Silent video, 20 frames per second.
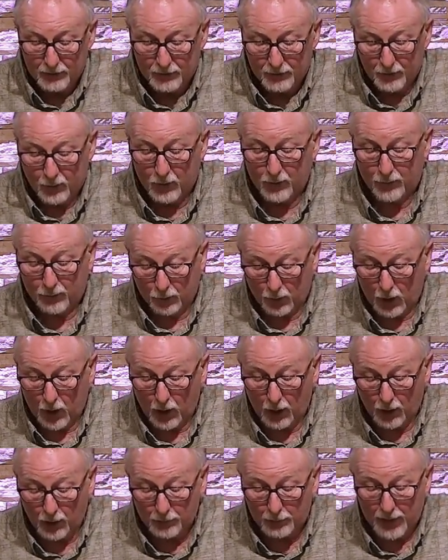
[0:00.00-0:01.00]
or for
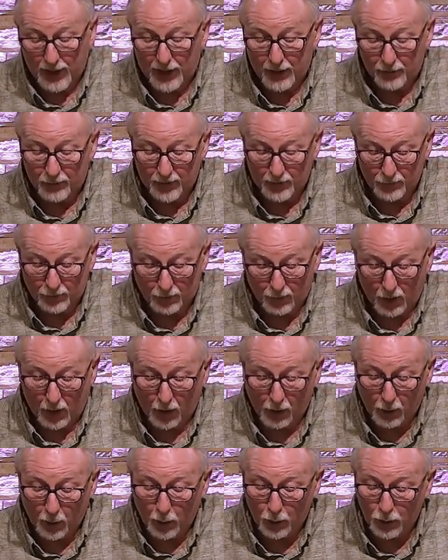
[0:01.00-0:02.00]
our benefit, for
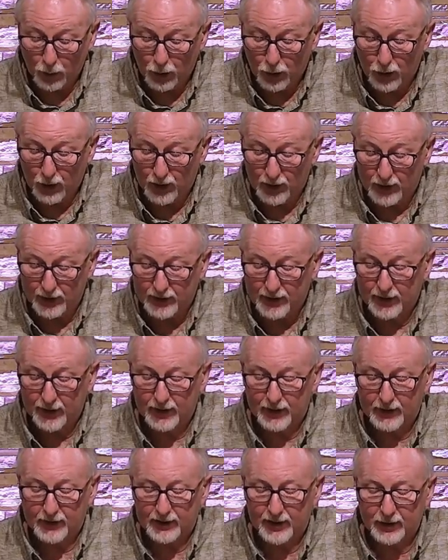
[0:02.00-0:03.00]
our own good.
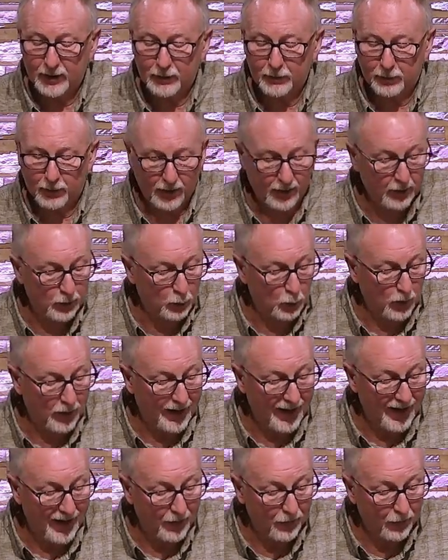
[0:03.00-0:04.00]
A, a discipline is what
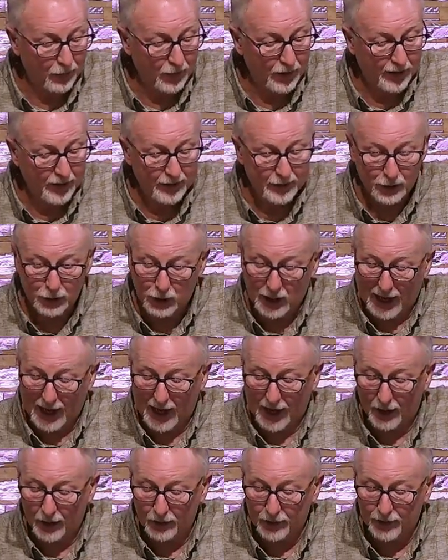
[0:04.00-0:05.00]
every
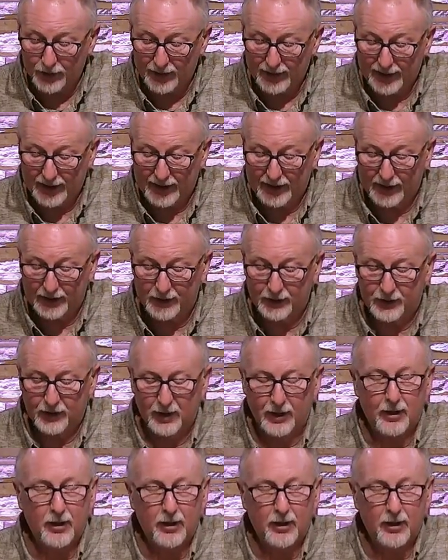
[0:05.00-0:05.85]
child needs.